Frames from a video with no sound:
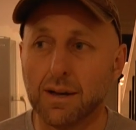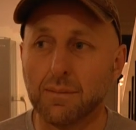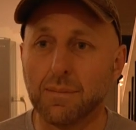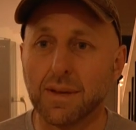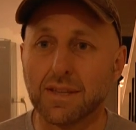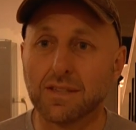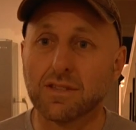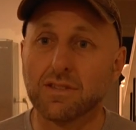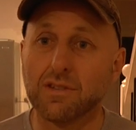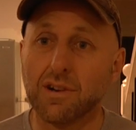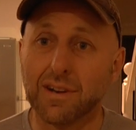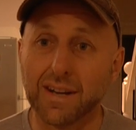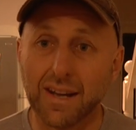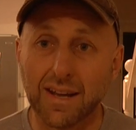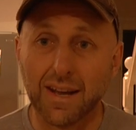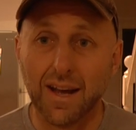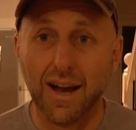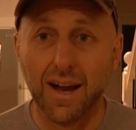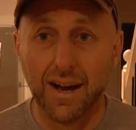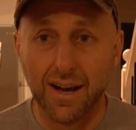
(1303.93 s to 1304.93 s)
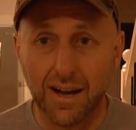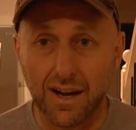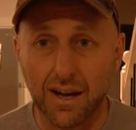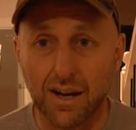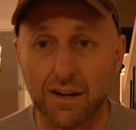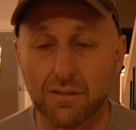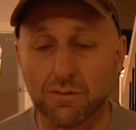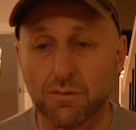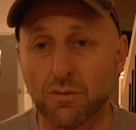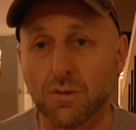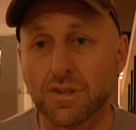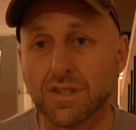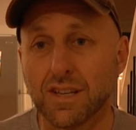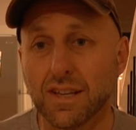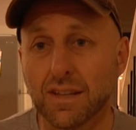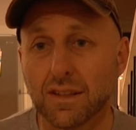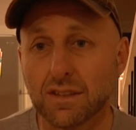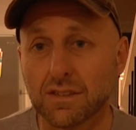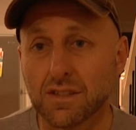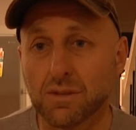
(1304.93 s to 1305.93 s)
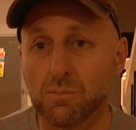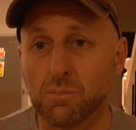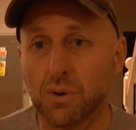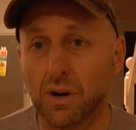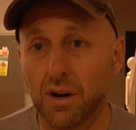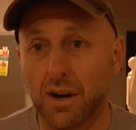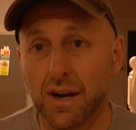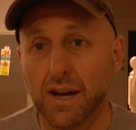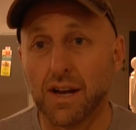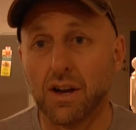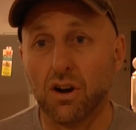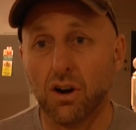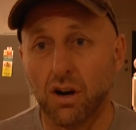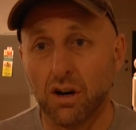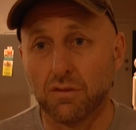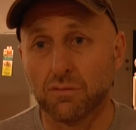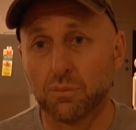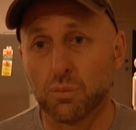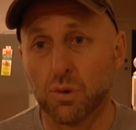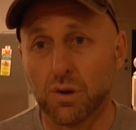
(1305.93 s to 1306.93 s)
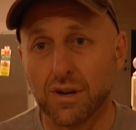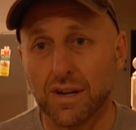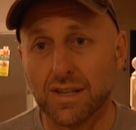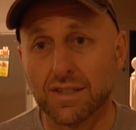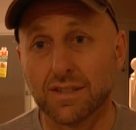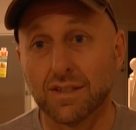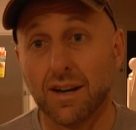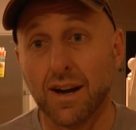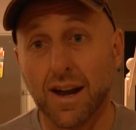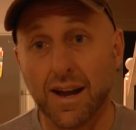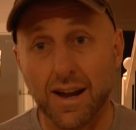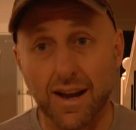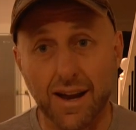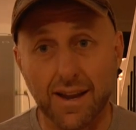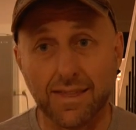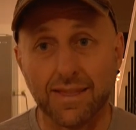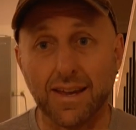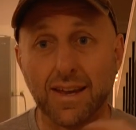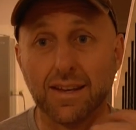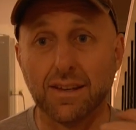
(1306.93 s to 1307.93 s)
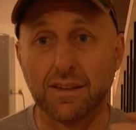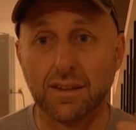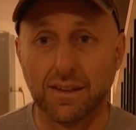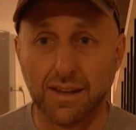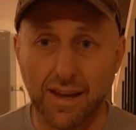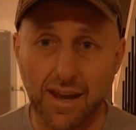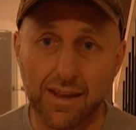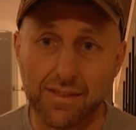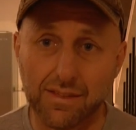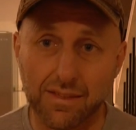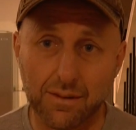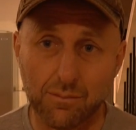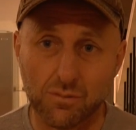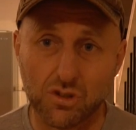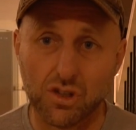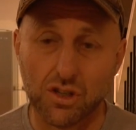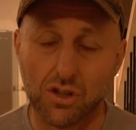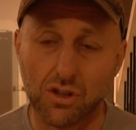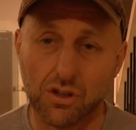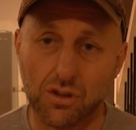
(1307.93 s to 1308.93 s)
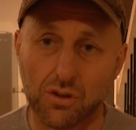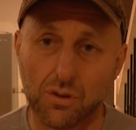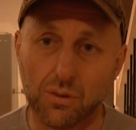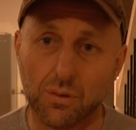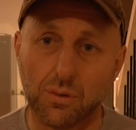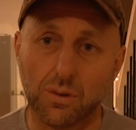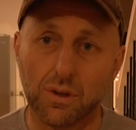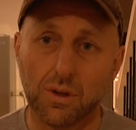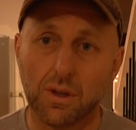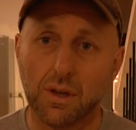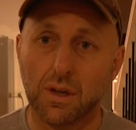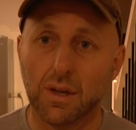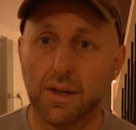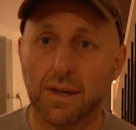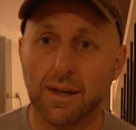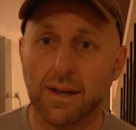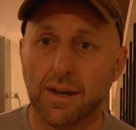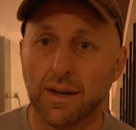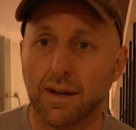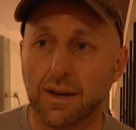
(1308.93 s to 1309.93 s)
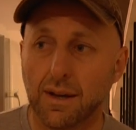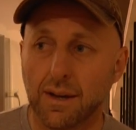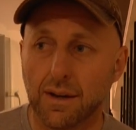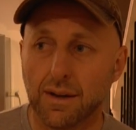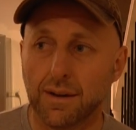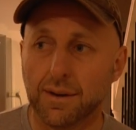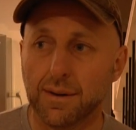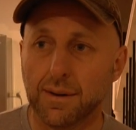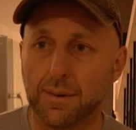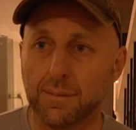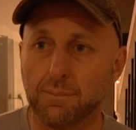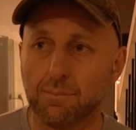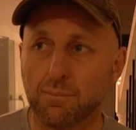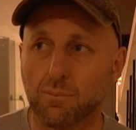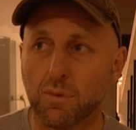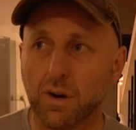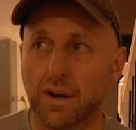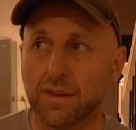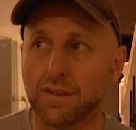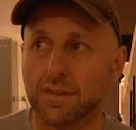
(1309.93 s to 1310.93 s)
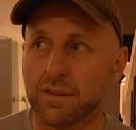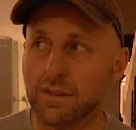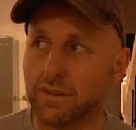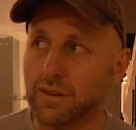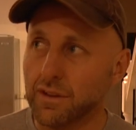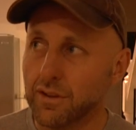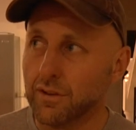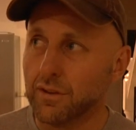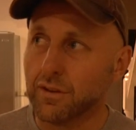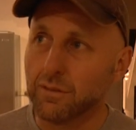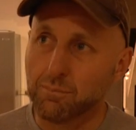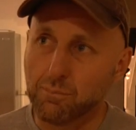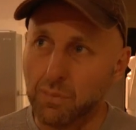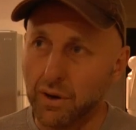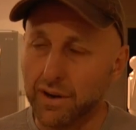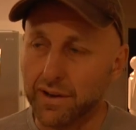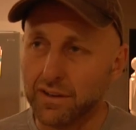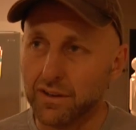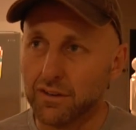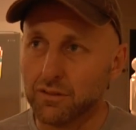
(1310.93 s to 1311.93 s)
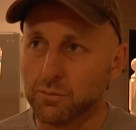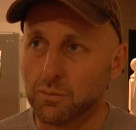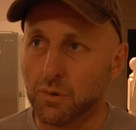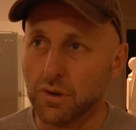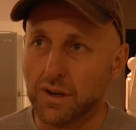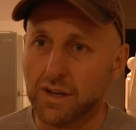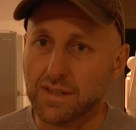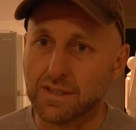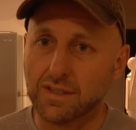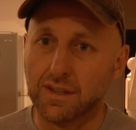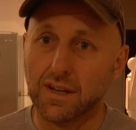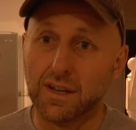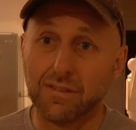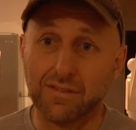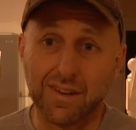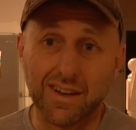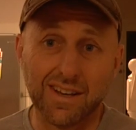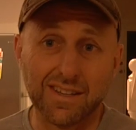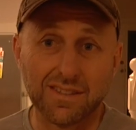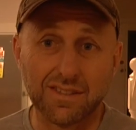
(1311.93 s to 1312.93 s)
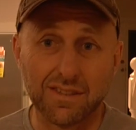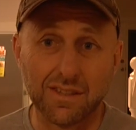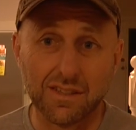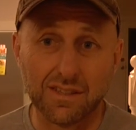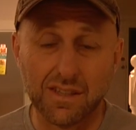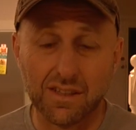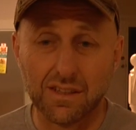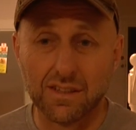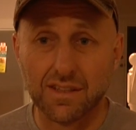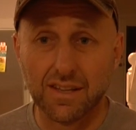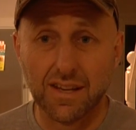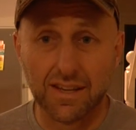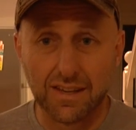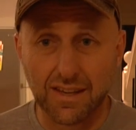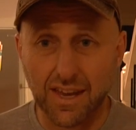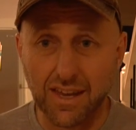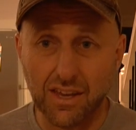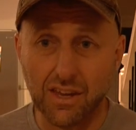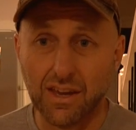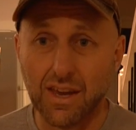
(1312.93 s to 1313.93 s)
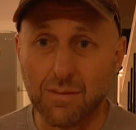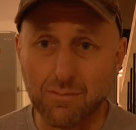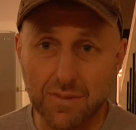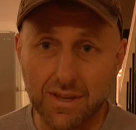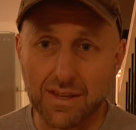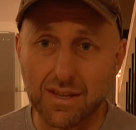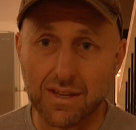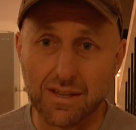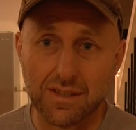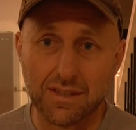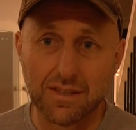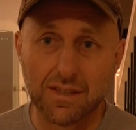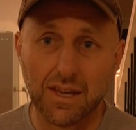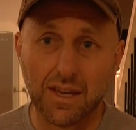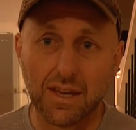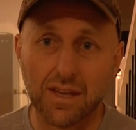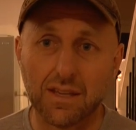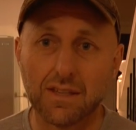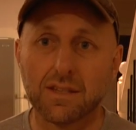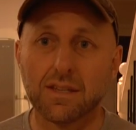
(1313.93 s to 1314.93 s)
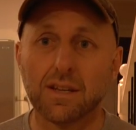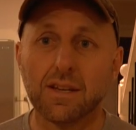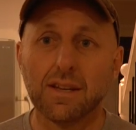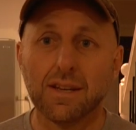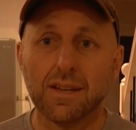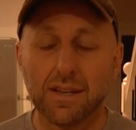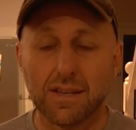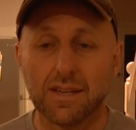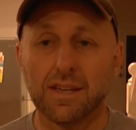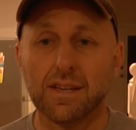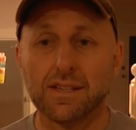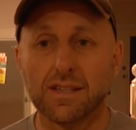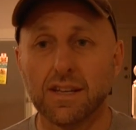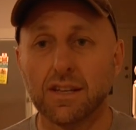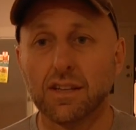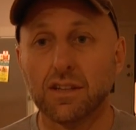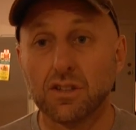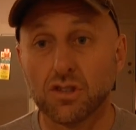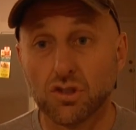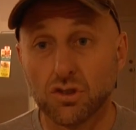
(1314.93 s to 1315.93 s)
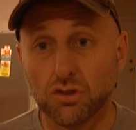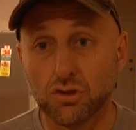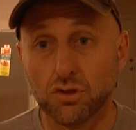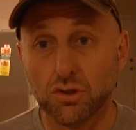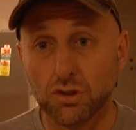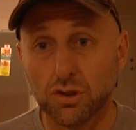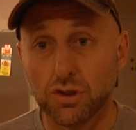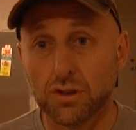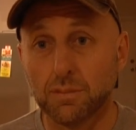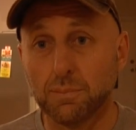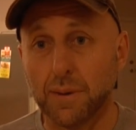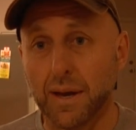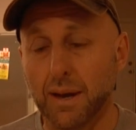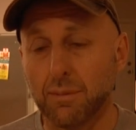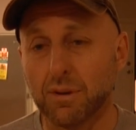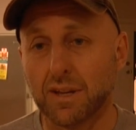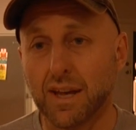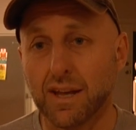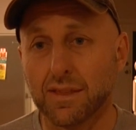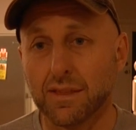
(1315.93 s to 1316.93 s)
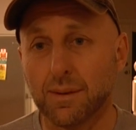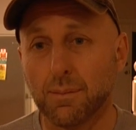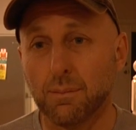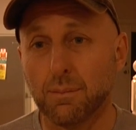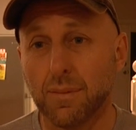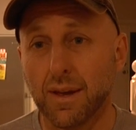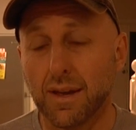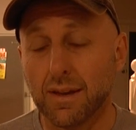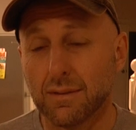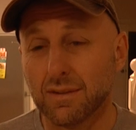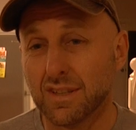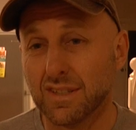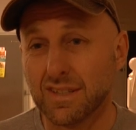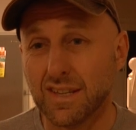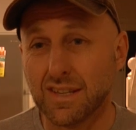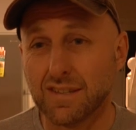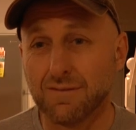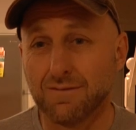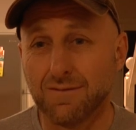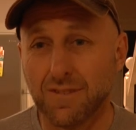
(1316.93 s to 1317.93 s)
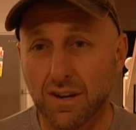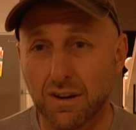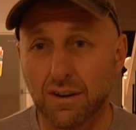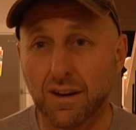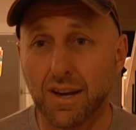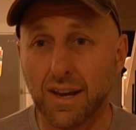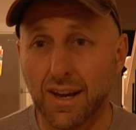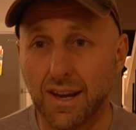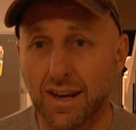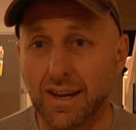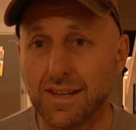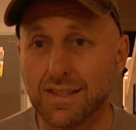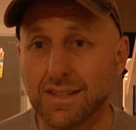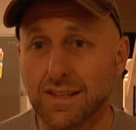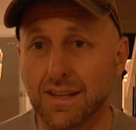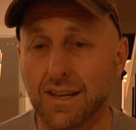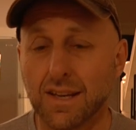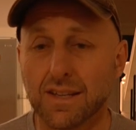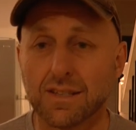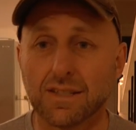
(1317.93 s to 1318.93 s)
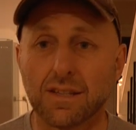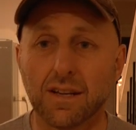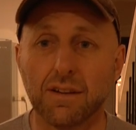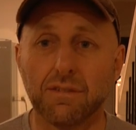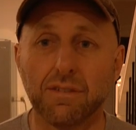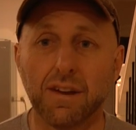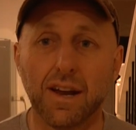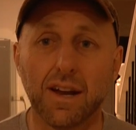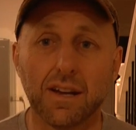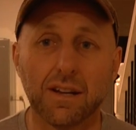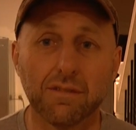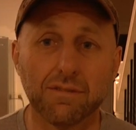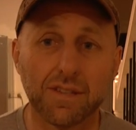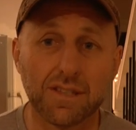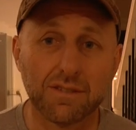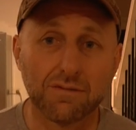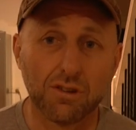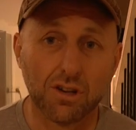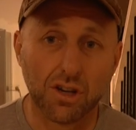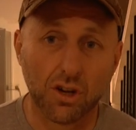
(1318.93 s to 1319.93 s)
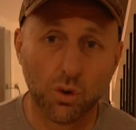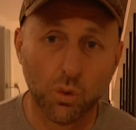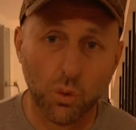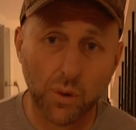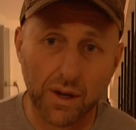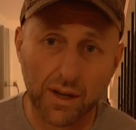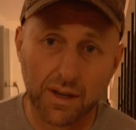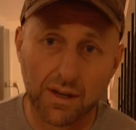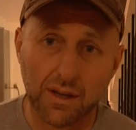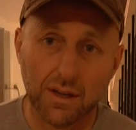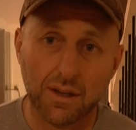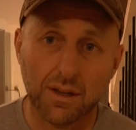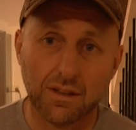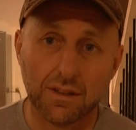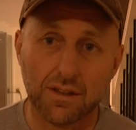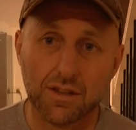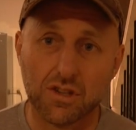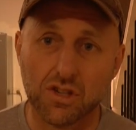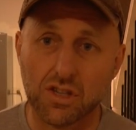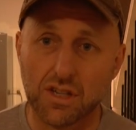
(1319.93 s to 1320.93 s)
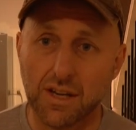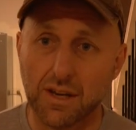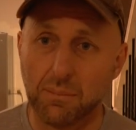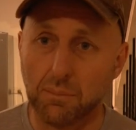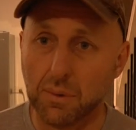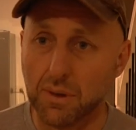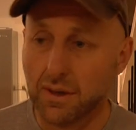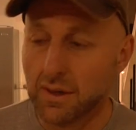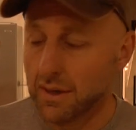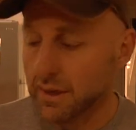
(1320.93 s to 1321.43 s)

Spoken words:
It's not hard for a dealer to buy off Brite Site and then get them to you. Rather than you buying off Brite Site, if you ask your dealers, can you get me these things? Your dealer should be able to get them because he's very easy to get stuff out of. He's very quick to ship.